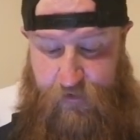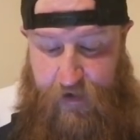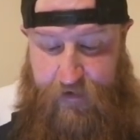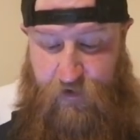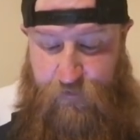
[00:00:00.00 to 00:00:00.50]

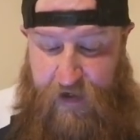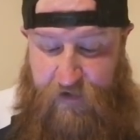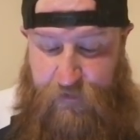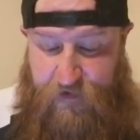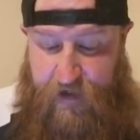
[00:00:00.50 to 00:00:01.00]
client's
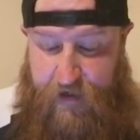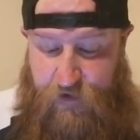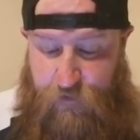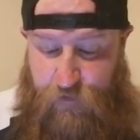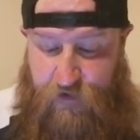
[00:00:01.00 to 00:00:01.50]
best
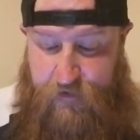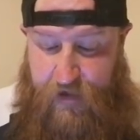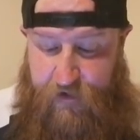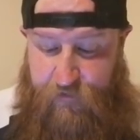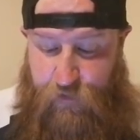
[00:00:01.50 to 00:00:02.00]
mitigation was his
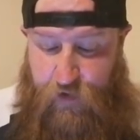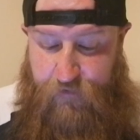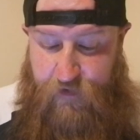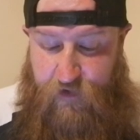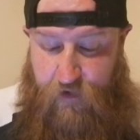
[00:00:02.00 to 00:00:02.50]
lack of
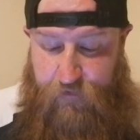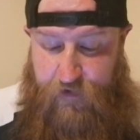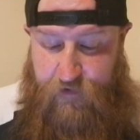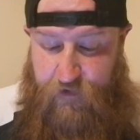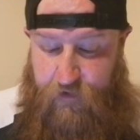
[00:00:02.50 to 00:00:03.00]
previous
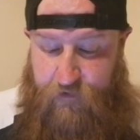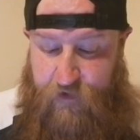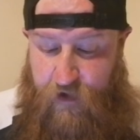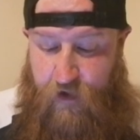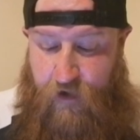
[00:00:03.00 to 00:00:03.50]

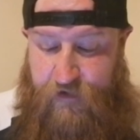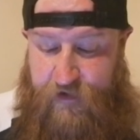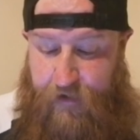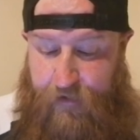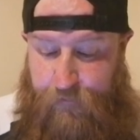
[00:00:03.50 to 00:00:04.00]
convictions and his
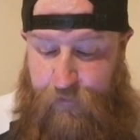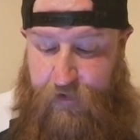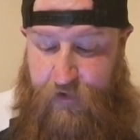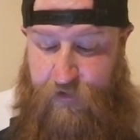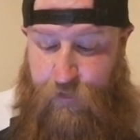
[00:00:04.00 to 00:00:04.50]
guilty pleas,